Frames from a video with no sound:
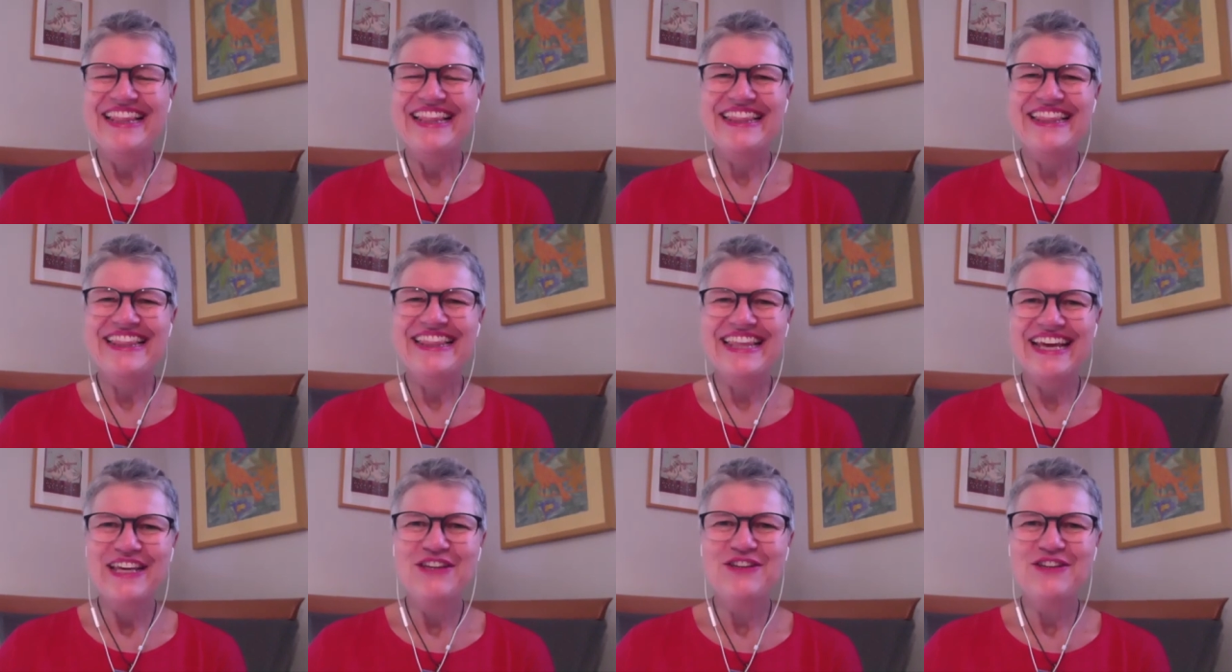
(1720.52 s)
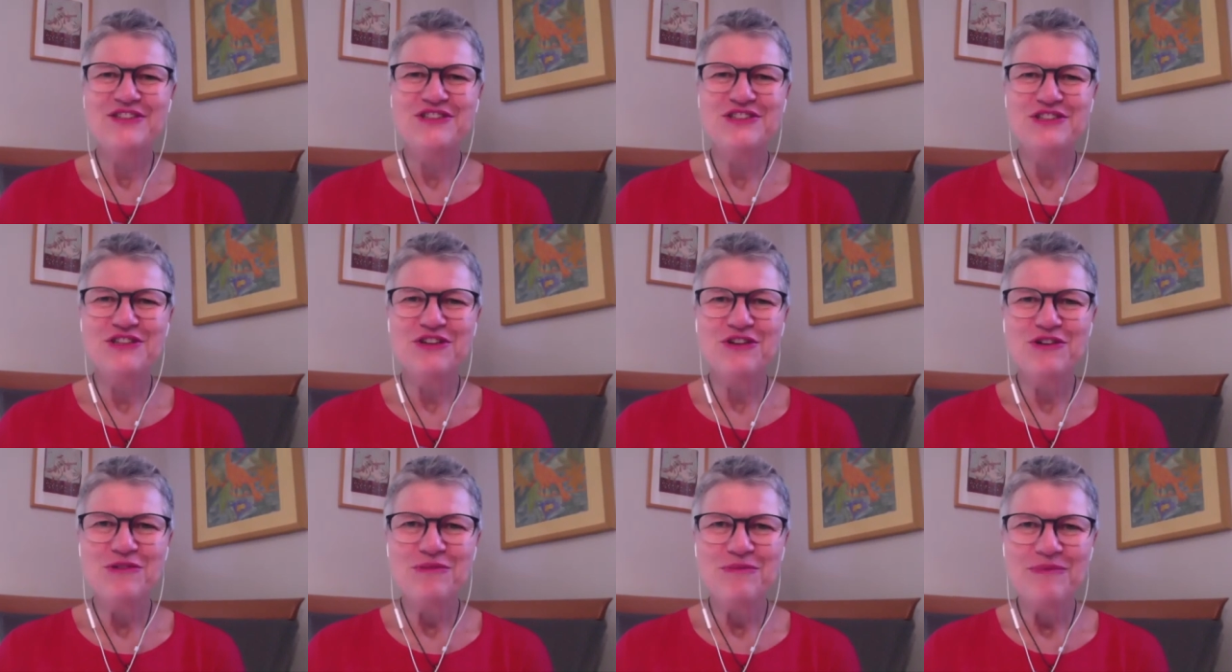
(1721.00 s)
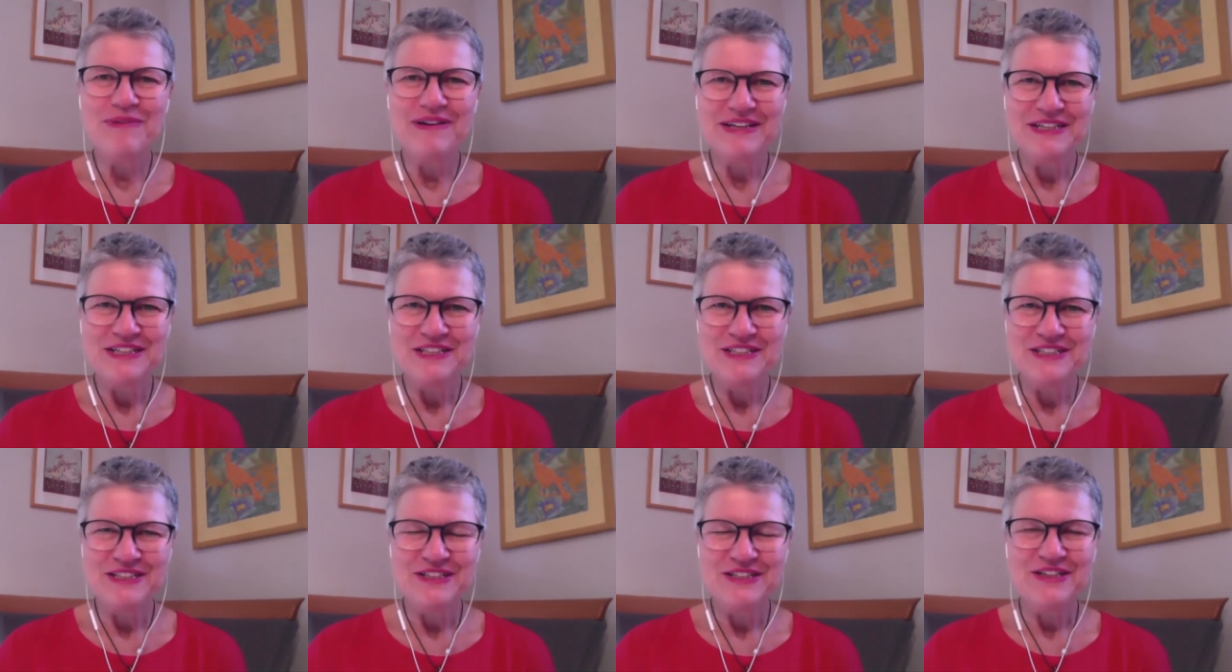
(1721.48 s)
thank you so
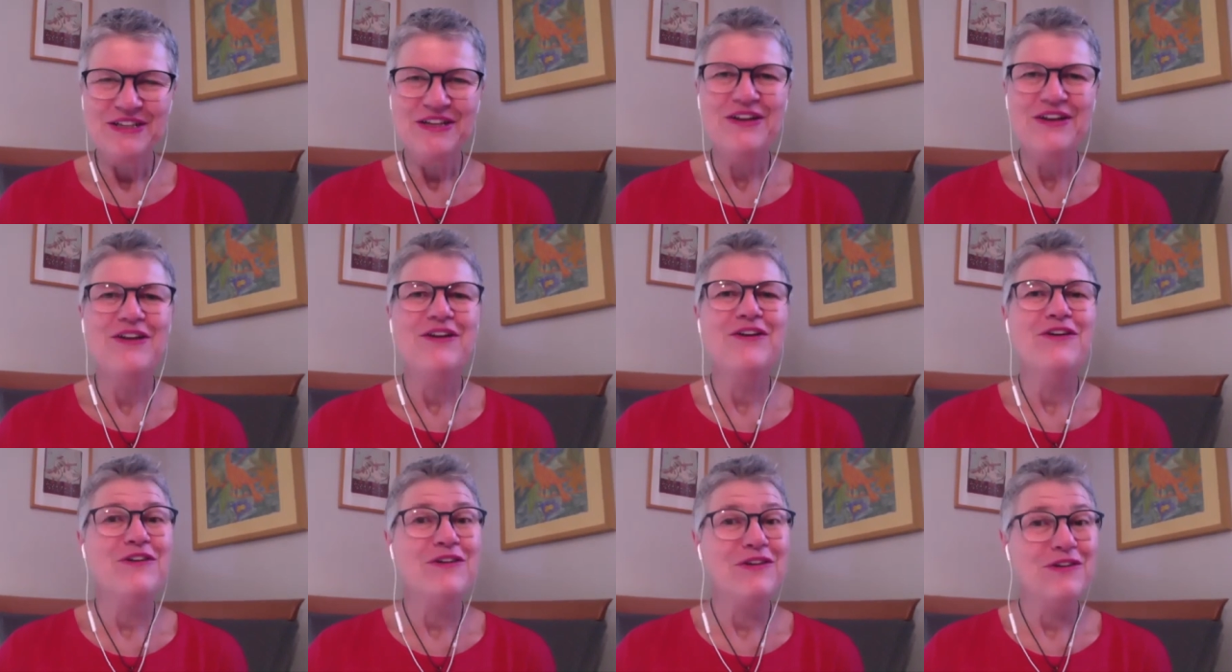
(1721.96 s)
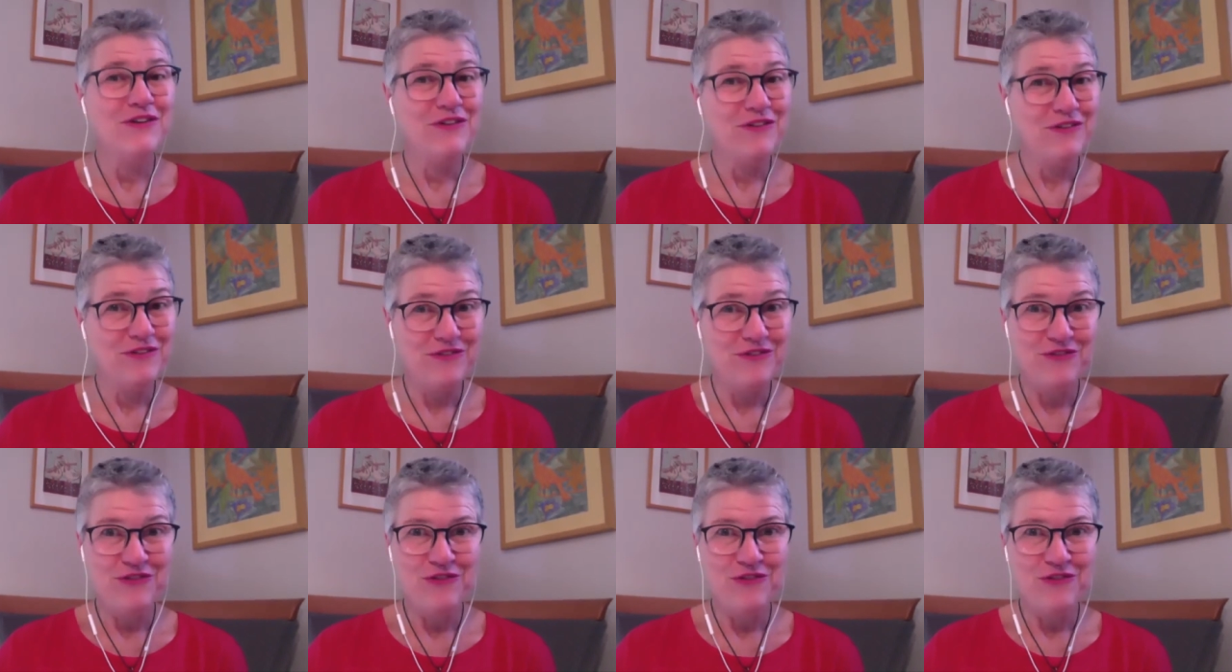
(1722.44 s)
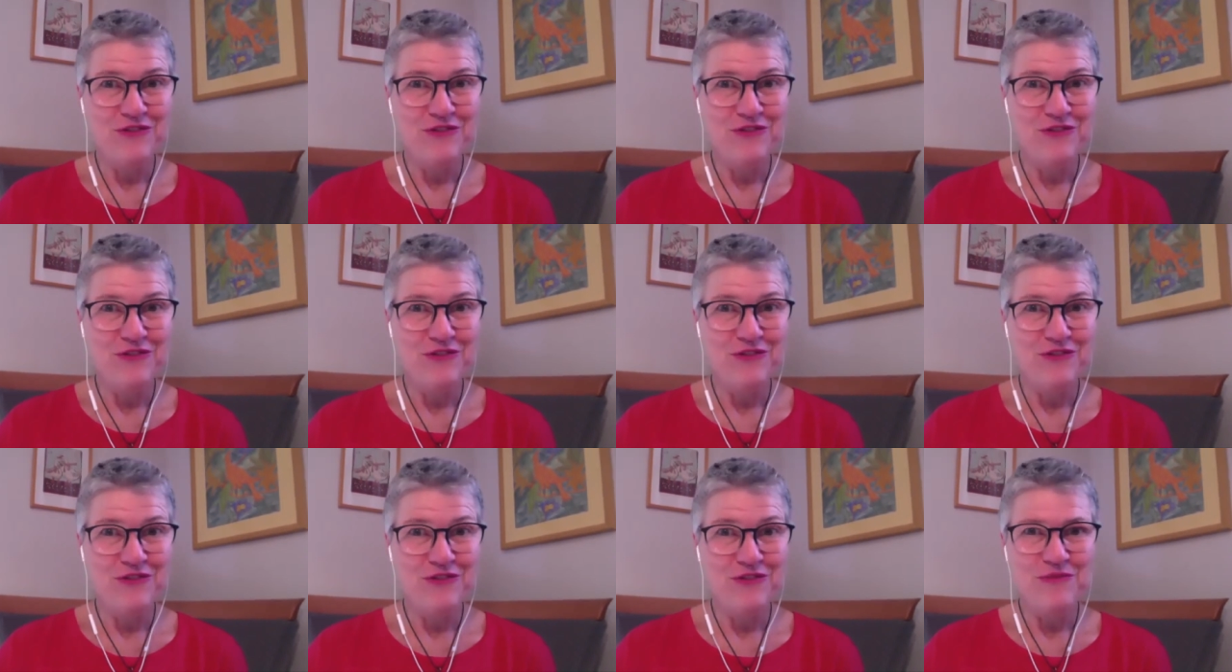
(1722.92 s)
much for
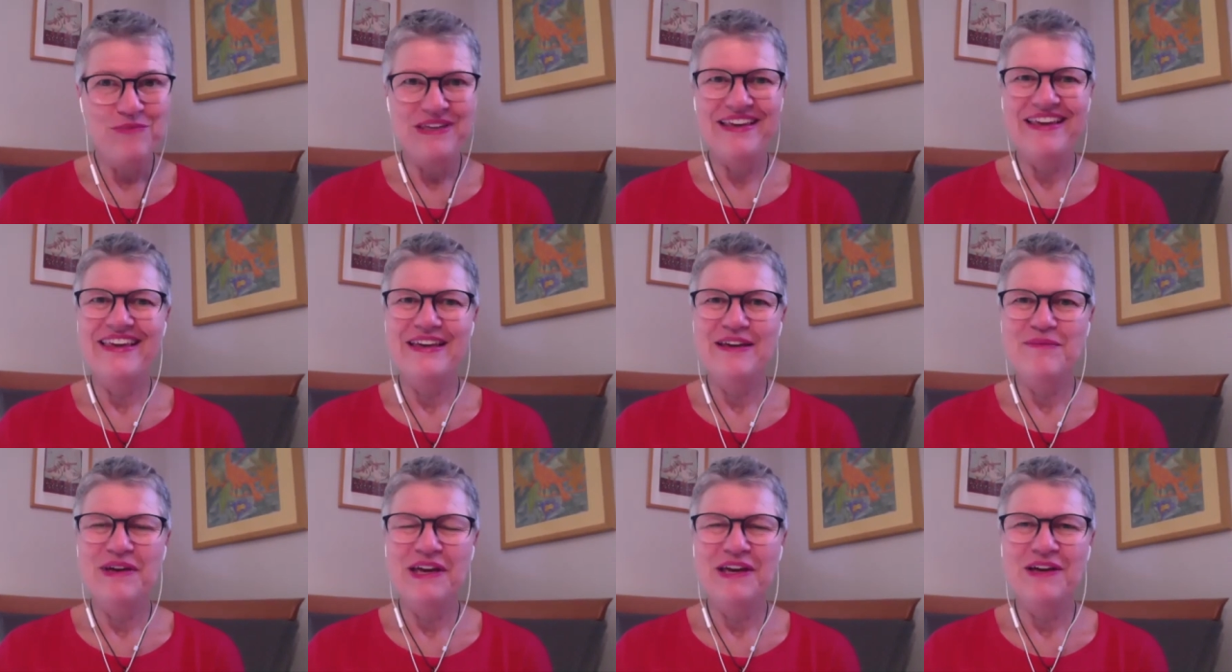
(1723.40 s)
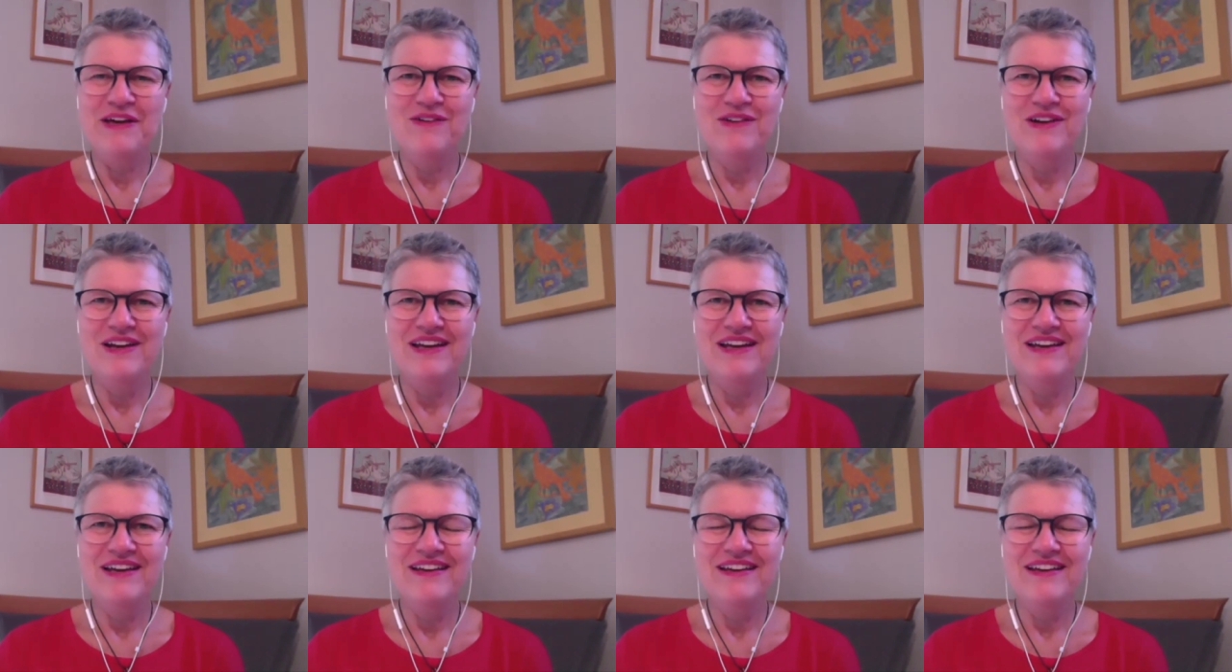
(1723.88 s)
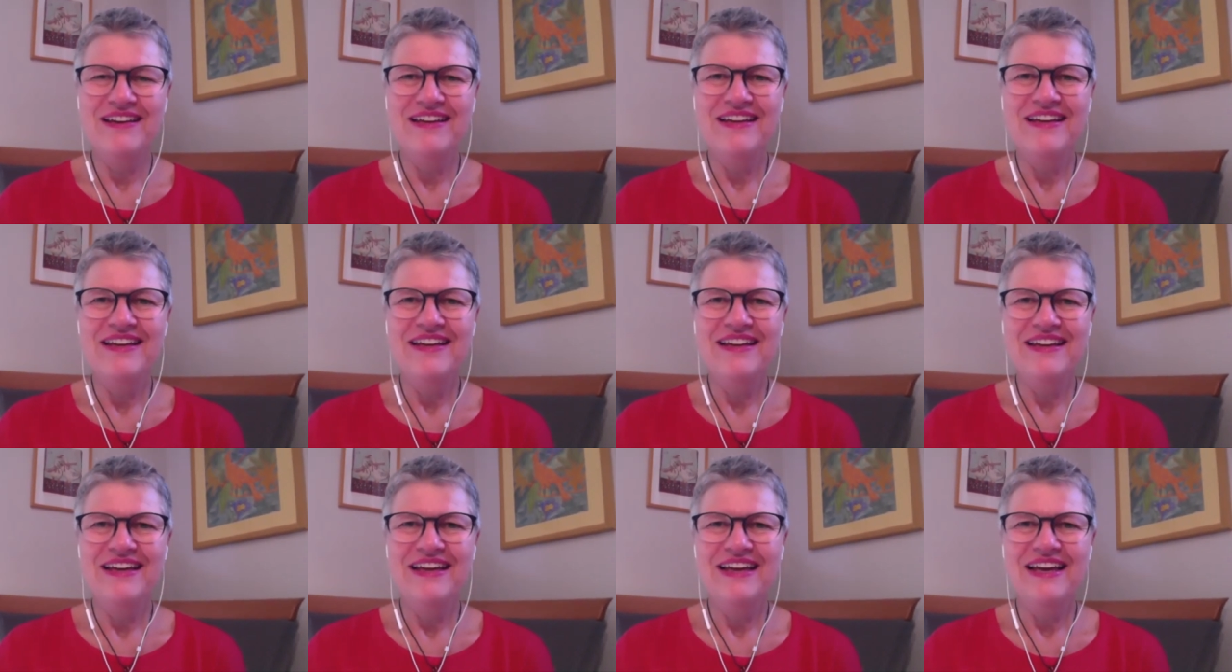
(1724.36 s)
thank being you. here,
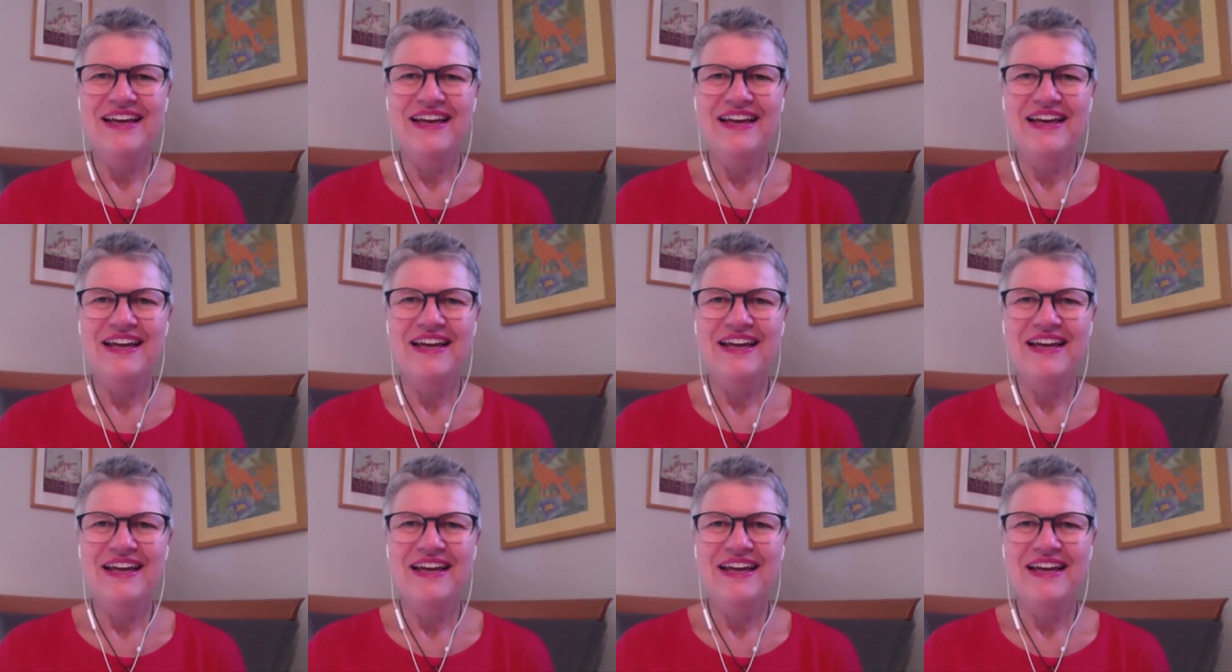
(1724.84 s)
Myola.